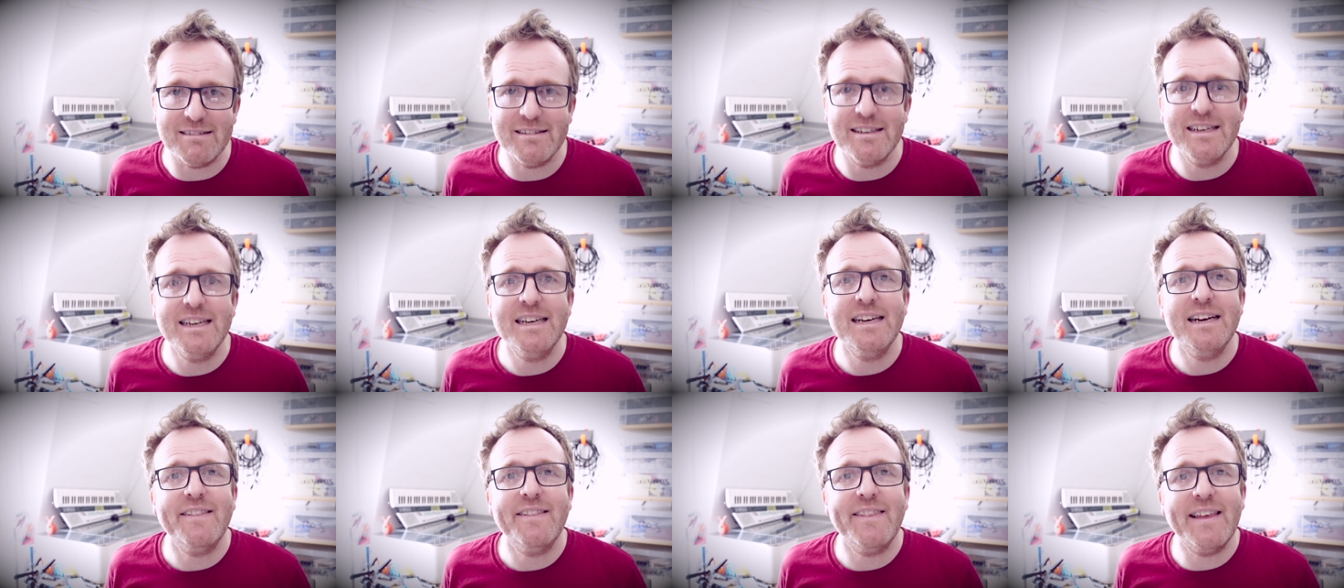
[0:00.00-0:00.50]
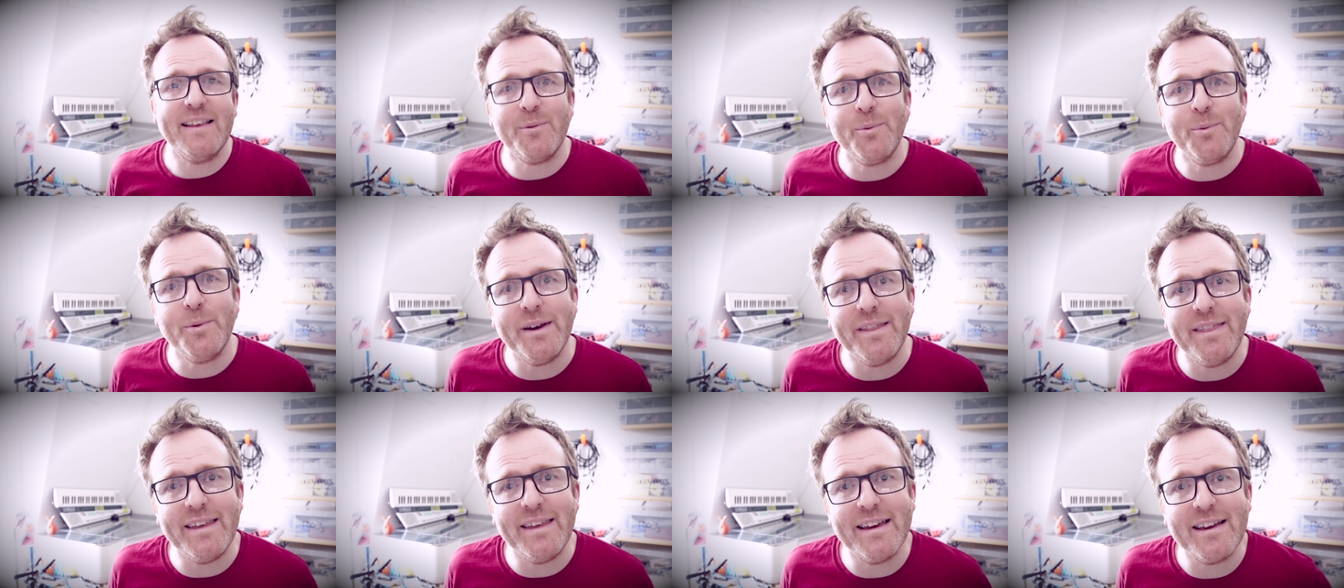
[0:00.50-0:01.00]
And that's
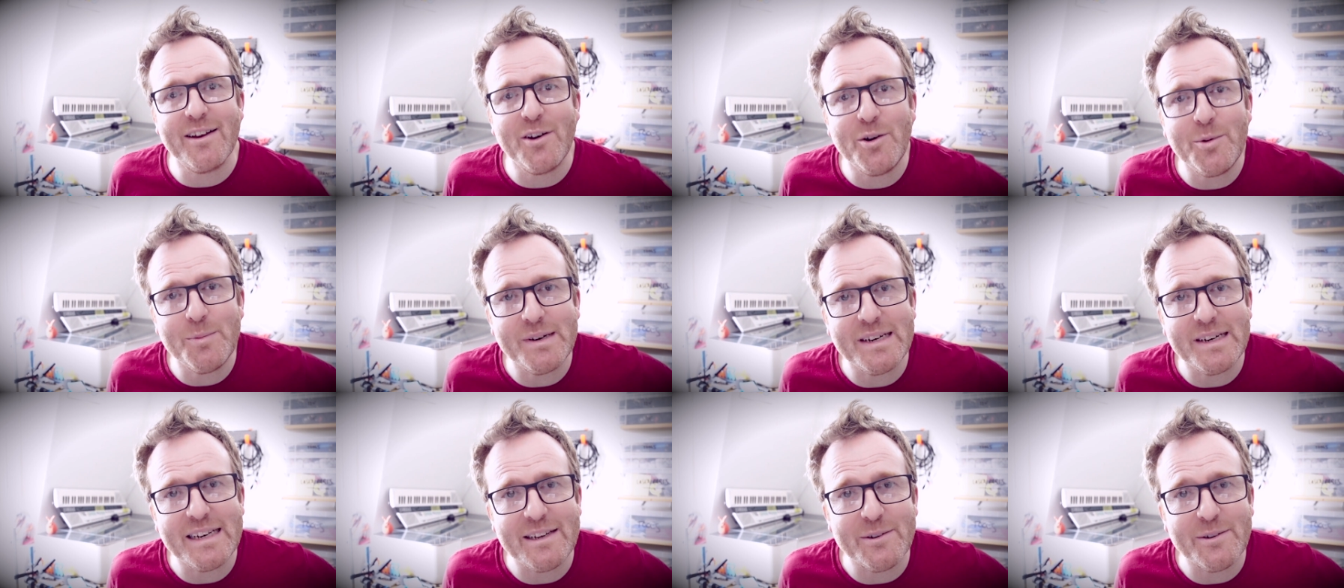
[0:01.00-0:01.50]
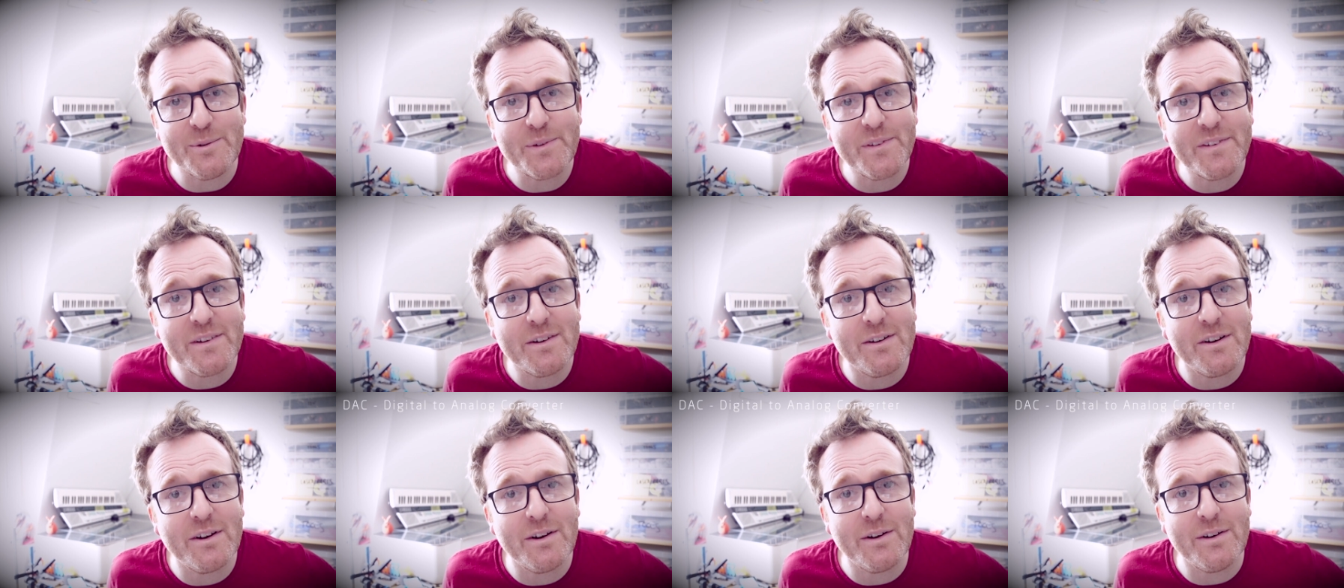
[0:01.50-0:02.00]
why they're commonly
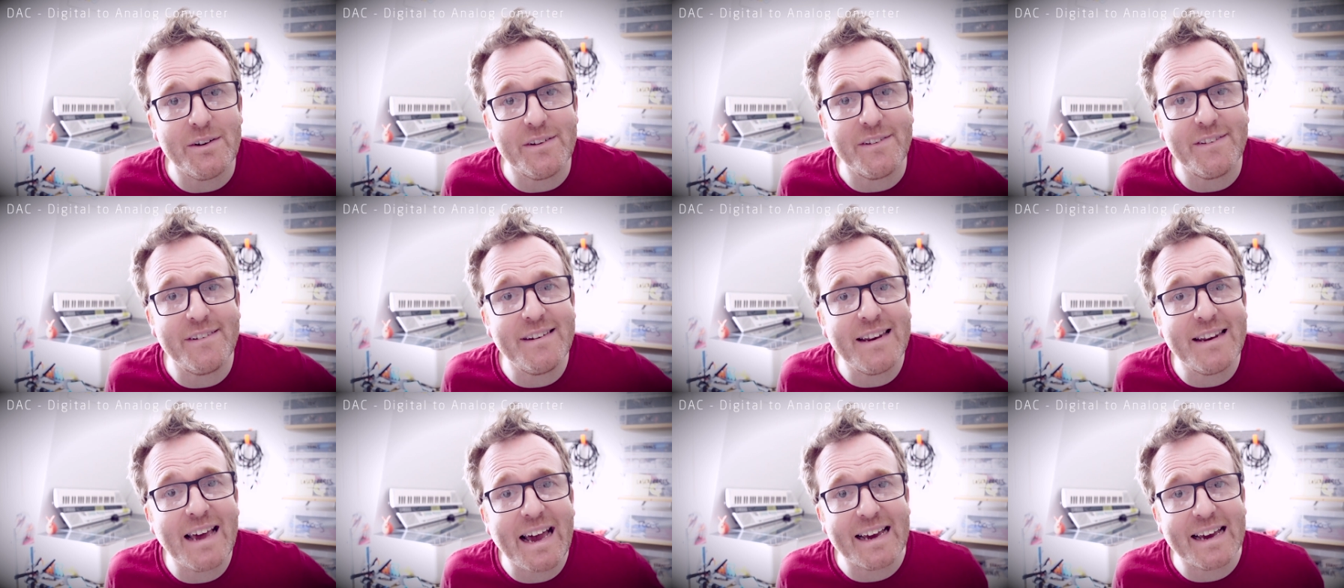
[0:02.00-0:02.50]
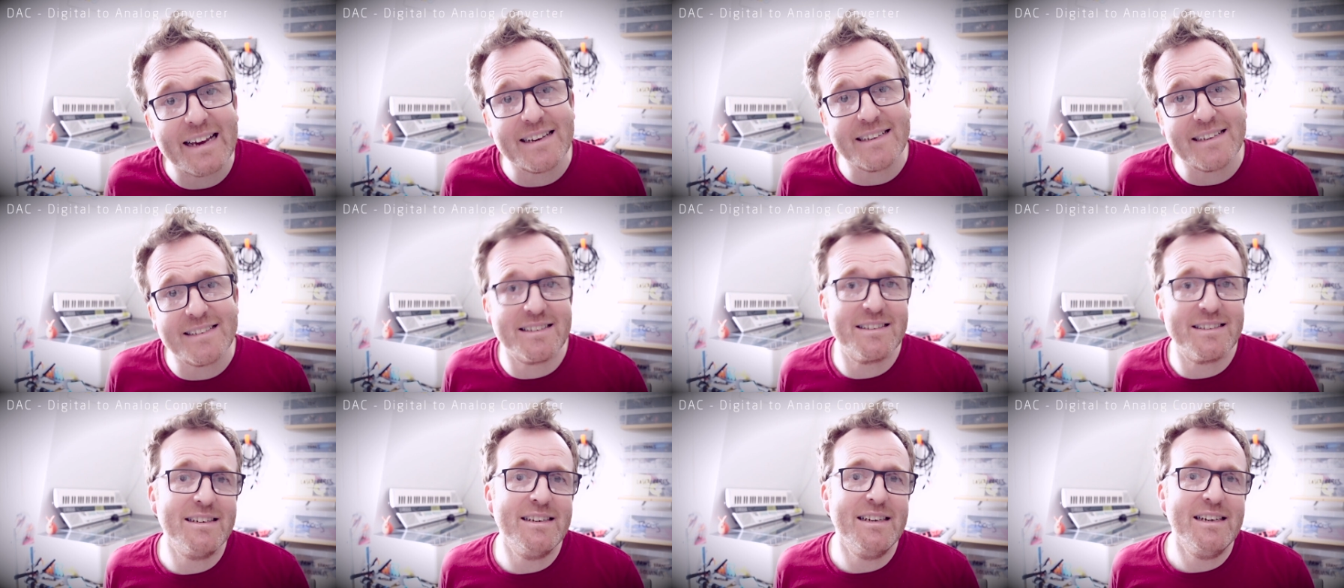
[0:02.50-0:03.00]
also known as D A
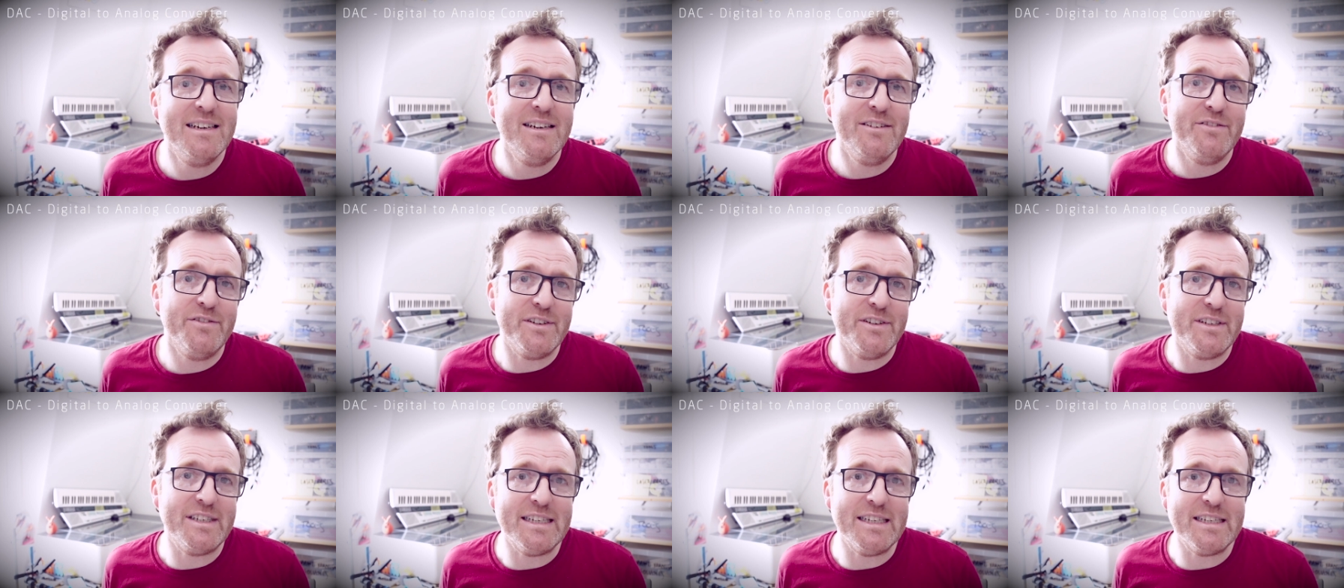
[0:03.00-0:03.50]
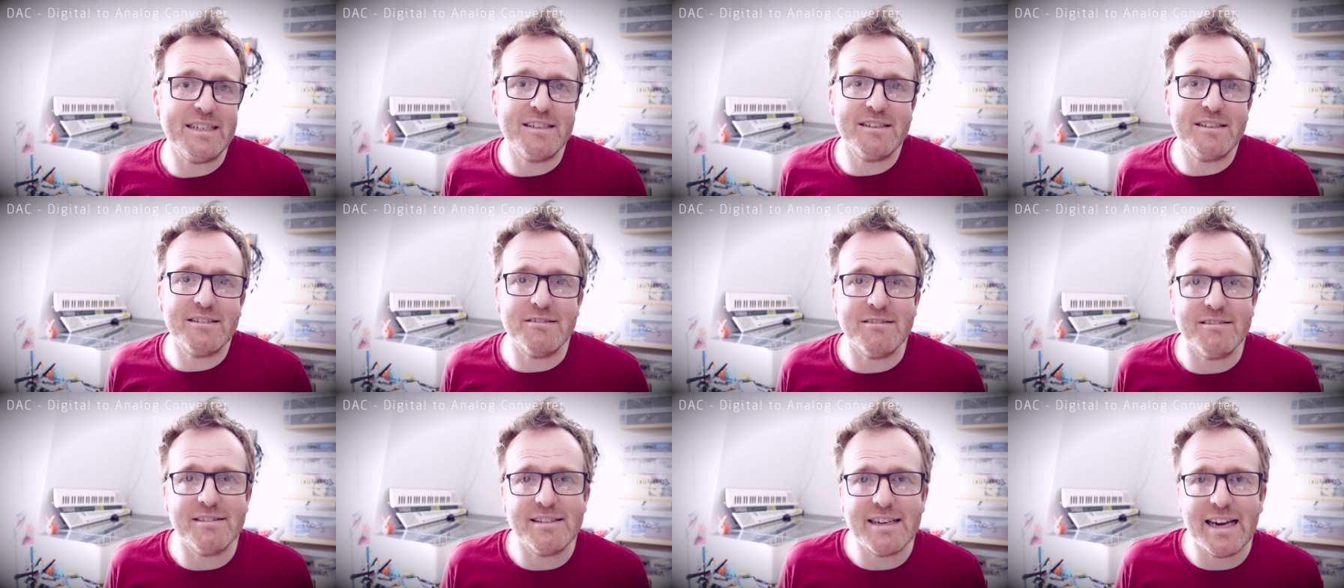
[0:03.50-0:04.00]
Cs, for
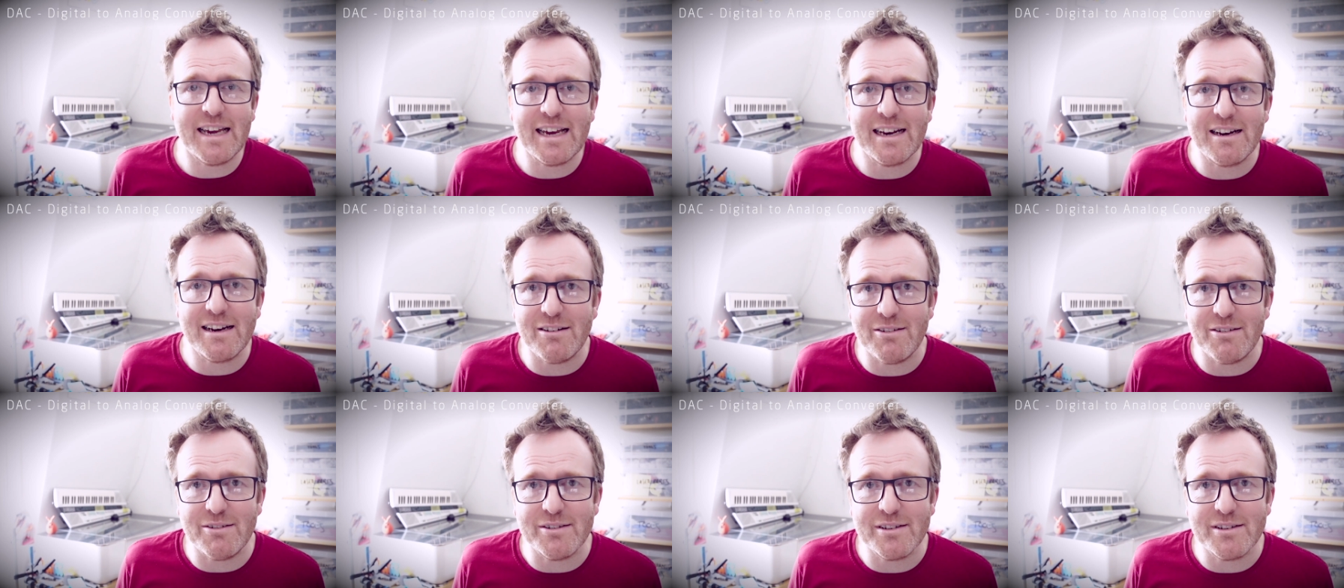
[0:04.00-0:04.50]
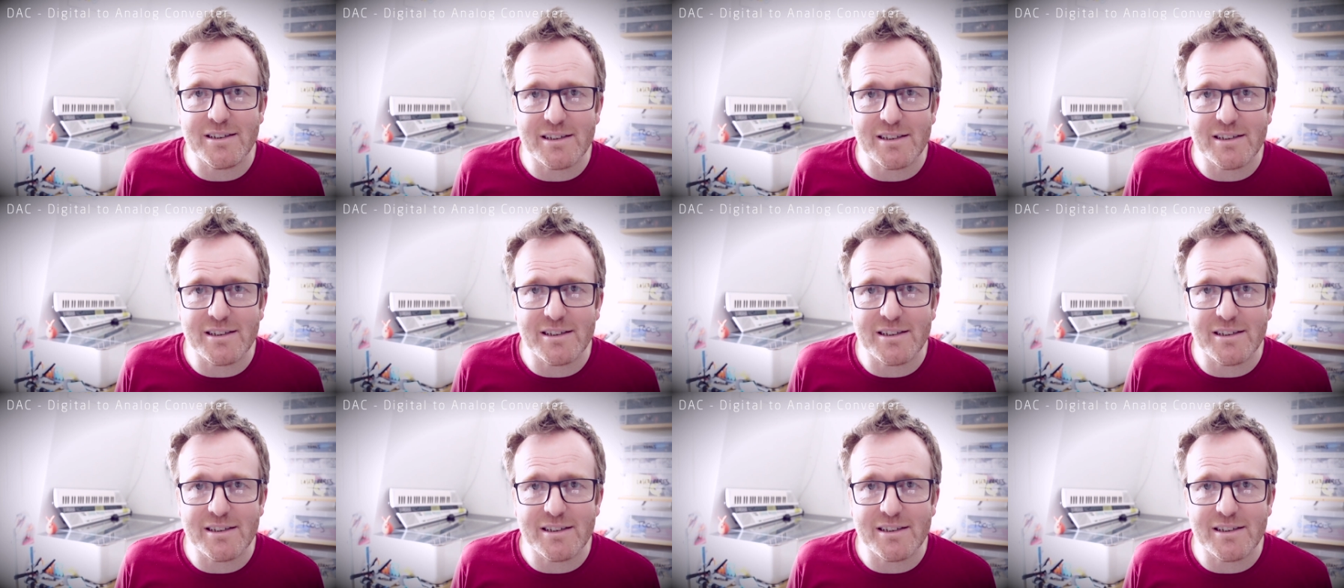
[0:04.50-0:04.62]
digital to analog